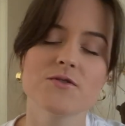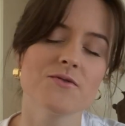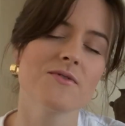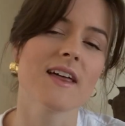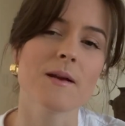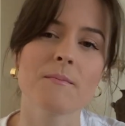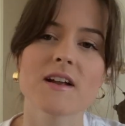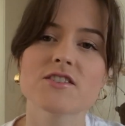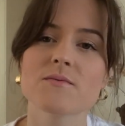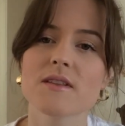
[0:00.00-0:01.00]
do that
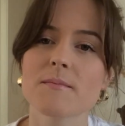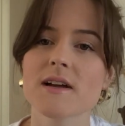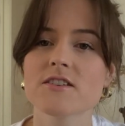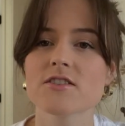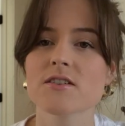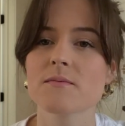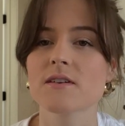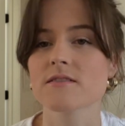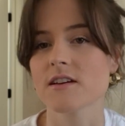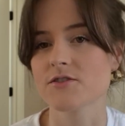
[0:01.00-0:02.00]
much with the picture
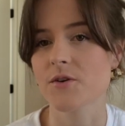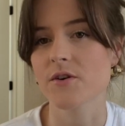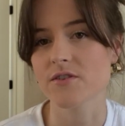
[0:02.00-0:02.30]
because I turned